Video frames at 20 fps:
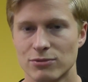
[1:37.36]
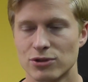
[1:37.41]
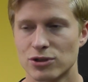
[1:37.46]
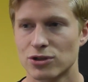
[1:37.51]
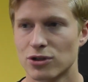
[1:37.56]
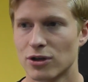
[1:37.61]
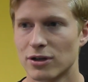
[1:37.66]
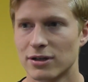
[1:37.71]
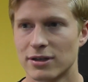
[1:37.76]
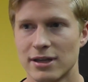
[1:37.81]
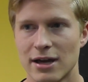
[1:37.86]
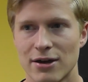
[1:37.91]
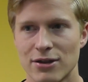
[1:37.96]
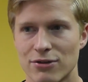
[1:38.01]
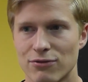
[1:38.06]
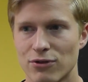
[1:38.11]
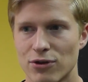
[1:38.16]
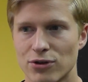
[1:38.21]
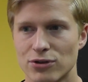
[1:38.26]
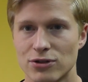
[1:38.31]
I'm just going down
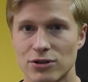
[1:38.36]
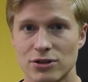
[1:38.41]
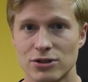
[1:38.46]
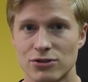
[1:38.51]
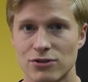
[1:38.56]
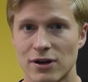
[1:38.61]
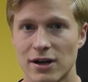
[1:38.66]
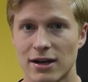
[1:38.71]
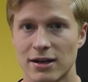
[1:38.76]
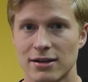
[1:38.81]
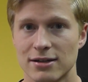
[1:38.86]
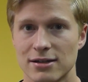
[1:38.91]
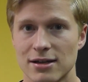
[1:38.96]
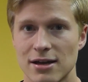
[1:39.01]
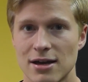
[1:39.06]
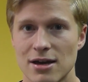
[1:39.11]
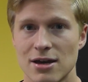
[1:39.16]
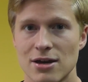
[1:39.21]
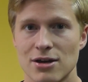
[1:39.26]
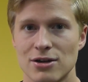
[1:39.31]
the road to the Strand,
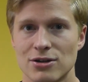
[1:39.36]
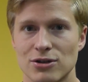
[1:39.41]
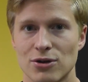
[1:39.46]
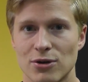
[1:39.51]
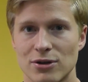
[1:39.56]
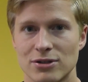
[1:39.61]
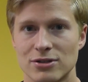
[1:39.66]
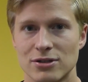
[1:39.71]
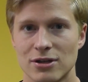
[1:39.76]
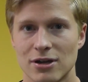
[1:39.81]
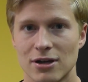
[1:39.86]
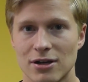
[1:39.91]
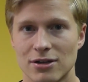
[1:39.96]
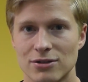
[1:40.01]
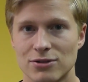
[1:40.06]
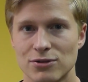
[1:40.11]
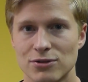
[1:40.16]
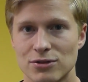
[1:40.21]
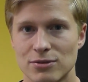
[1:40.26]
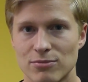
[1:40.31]
going to
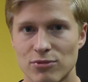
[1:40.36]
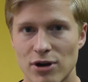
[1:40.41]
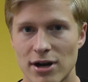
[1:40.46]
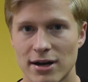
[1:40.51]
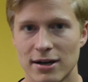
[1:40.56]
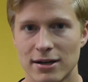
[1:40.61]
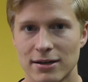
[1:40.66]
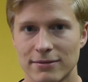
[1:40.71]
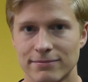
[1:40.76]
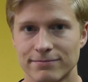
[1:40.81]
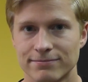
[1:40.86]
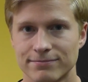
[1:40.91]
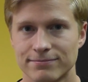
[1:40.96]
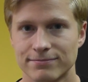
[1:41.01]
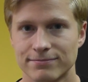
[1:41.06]
do some branding.